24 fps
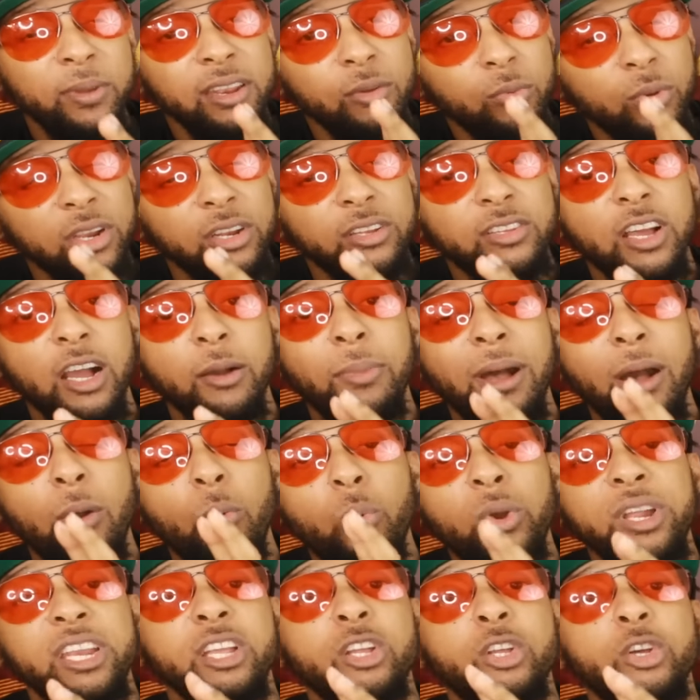And we're going to talk about
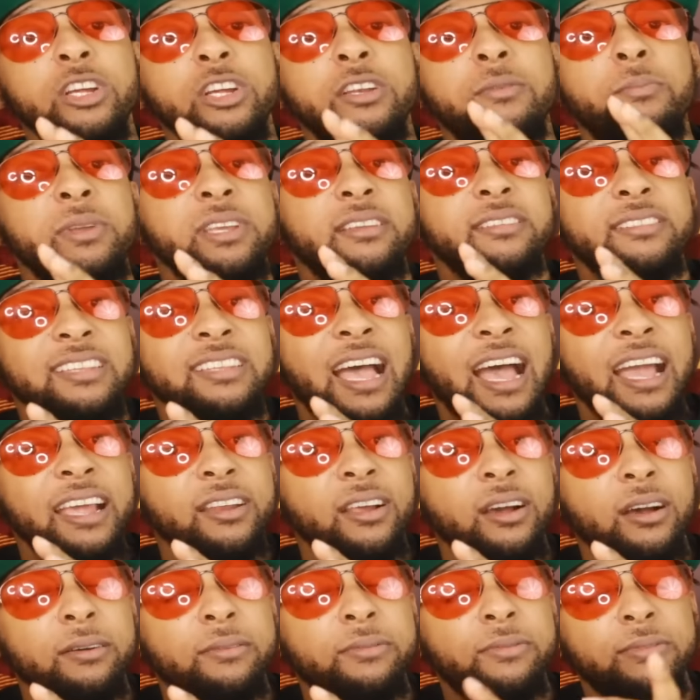what it could be a sign
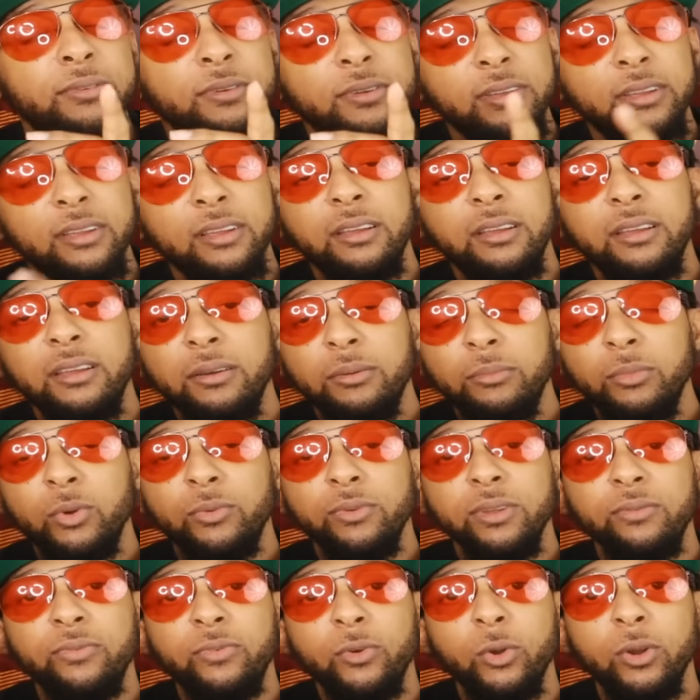of
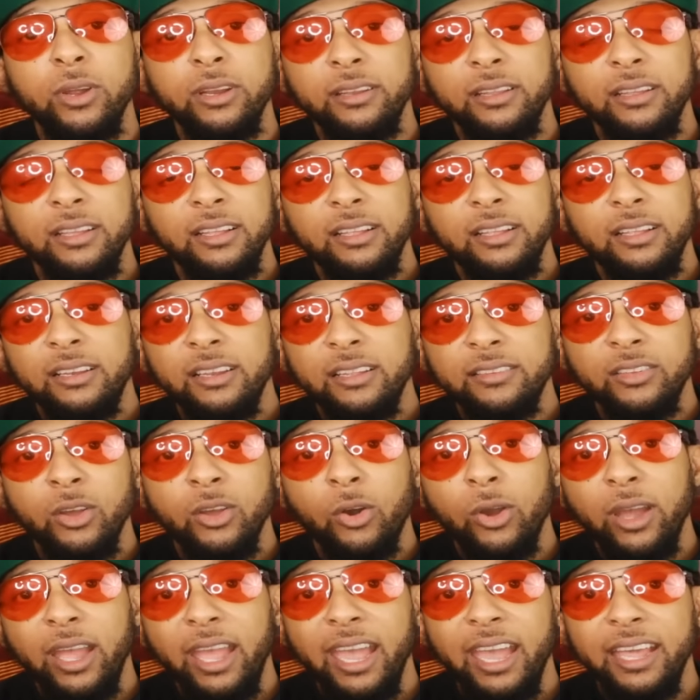moving forward. Let's go
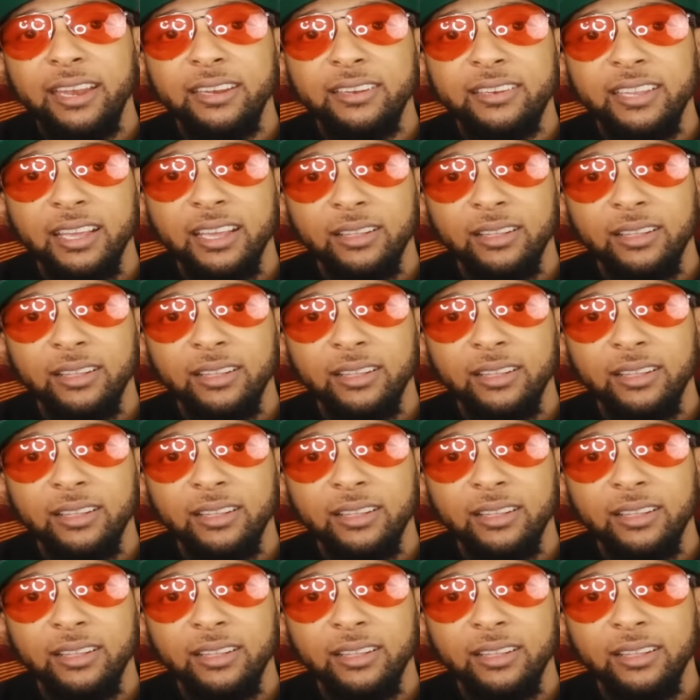ahead and take a